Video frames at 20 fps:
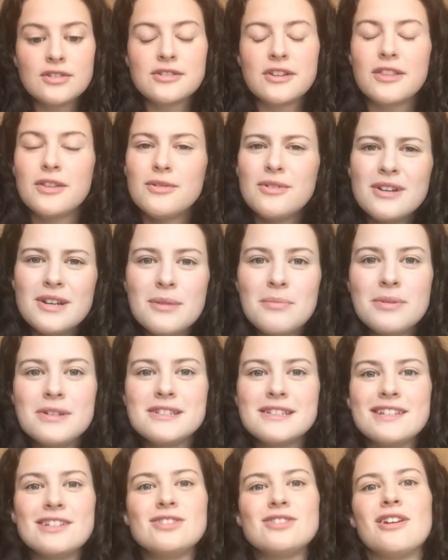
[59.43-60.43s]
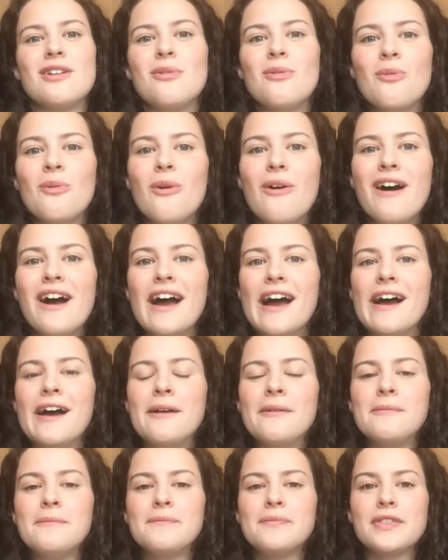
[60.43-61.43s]
So they're in a position
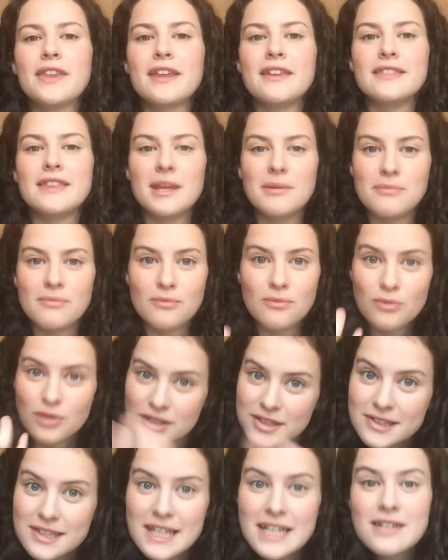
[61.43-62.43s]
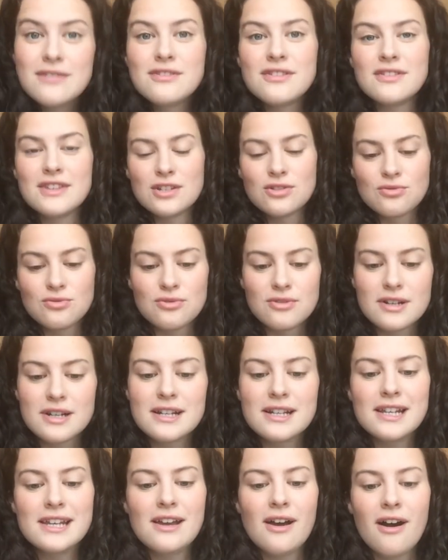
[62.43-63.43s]
where they received this
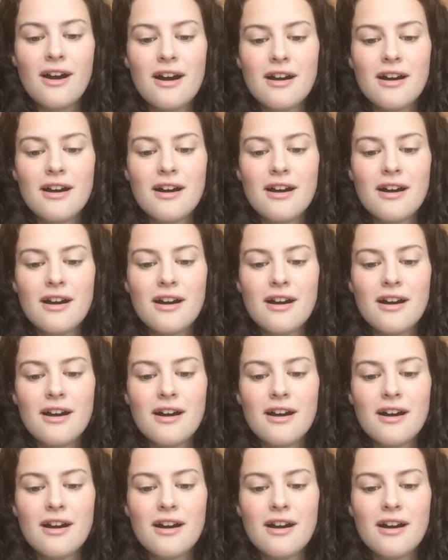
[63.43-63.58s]
really